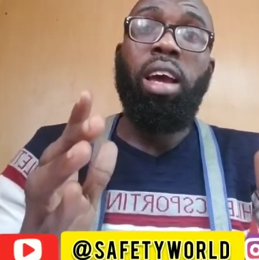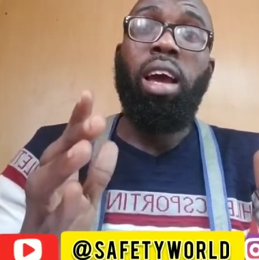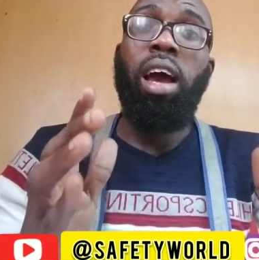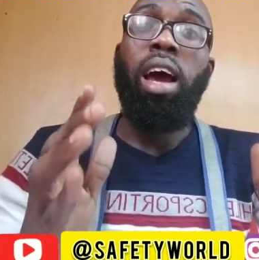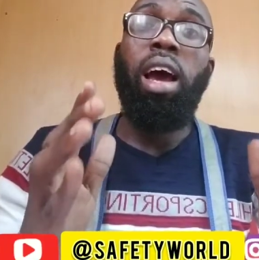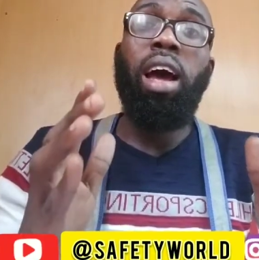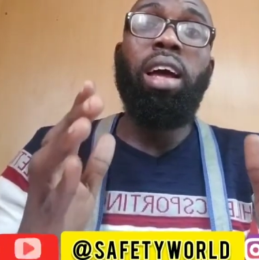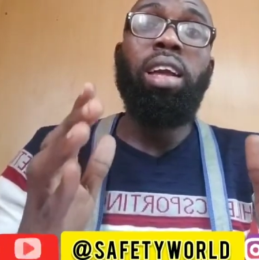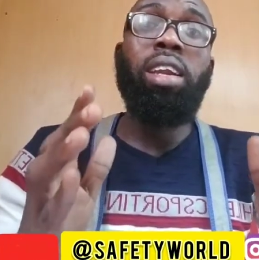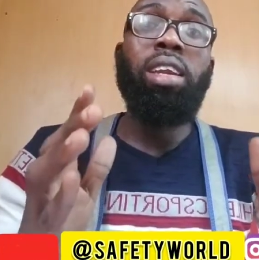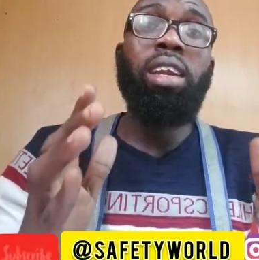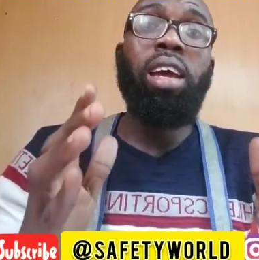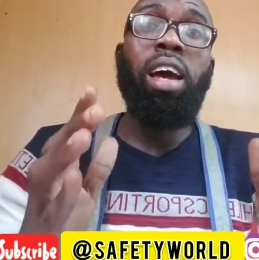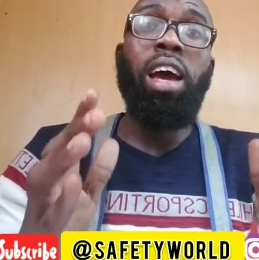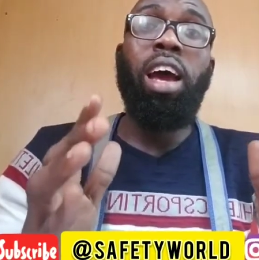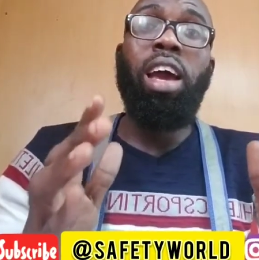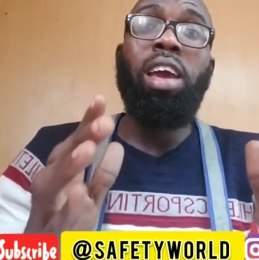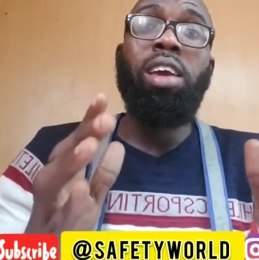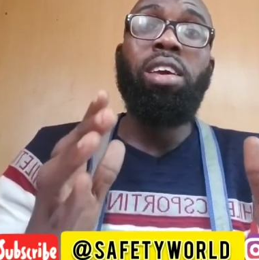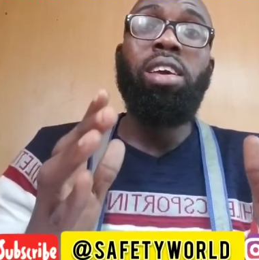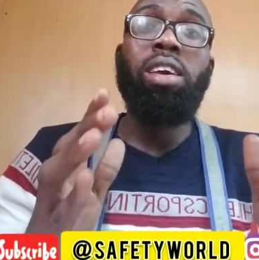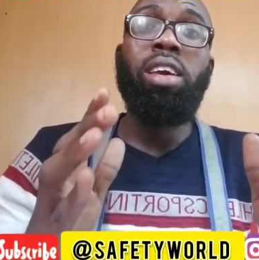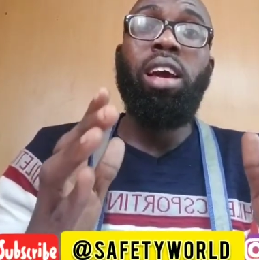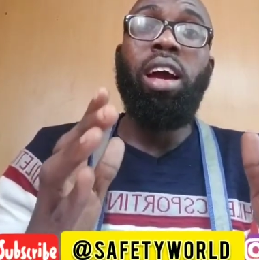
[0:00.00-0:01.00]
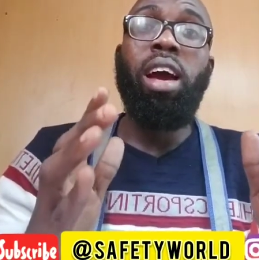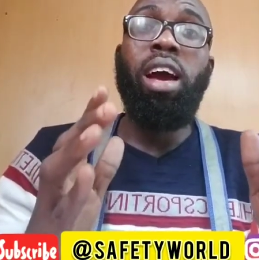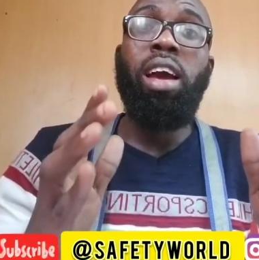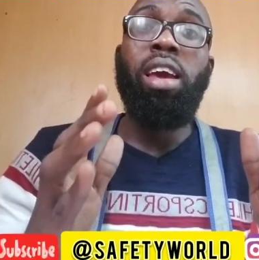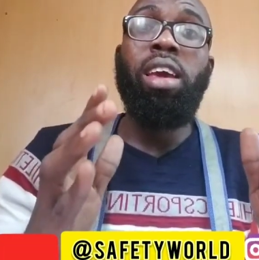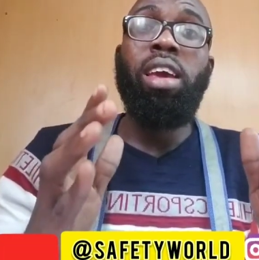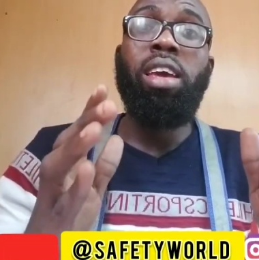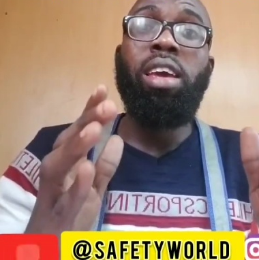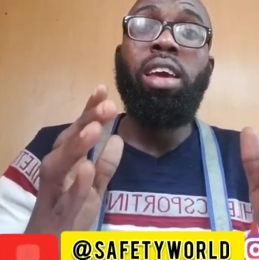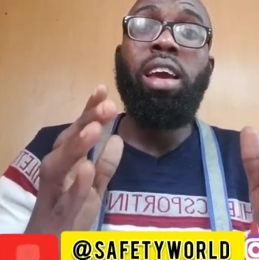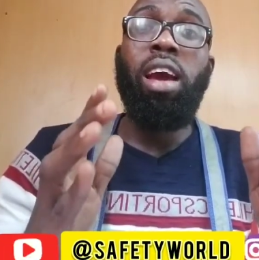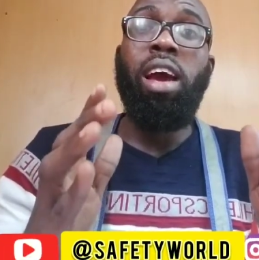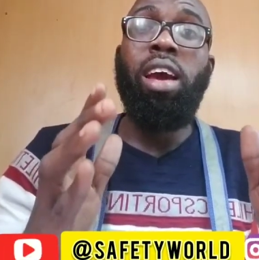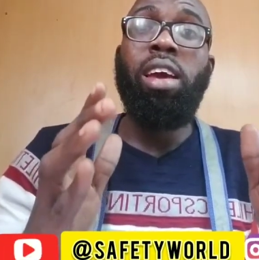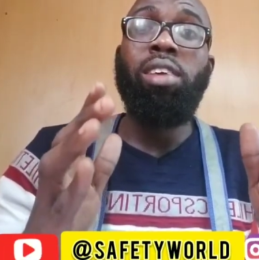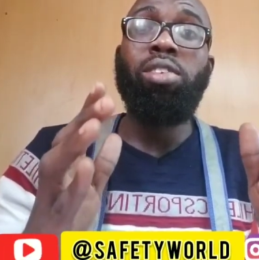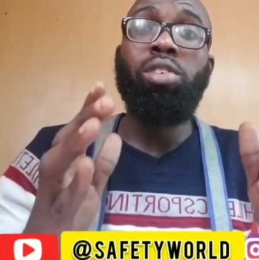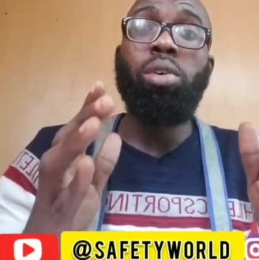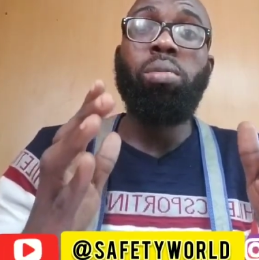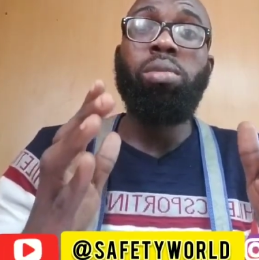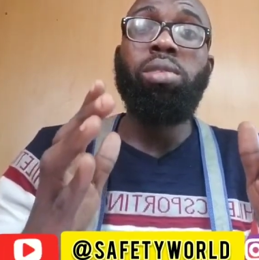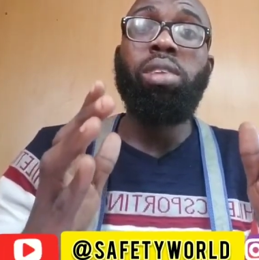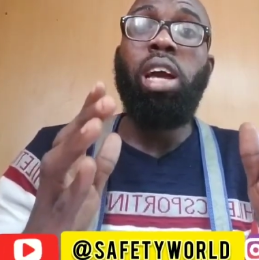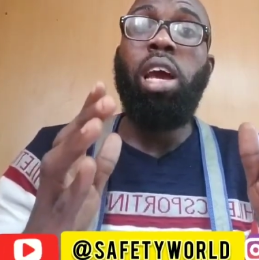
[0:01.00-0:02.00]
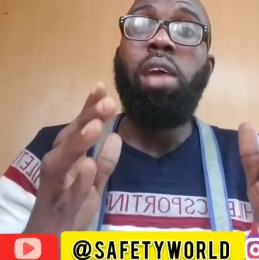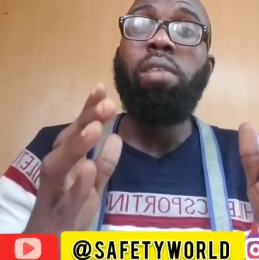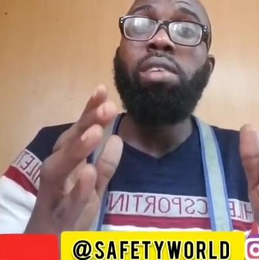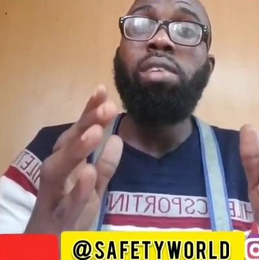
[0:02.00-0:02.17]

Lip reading: And I sometimes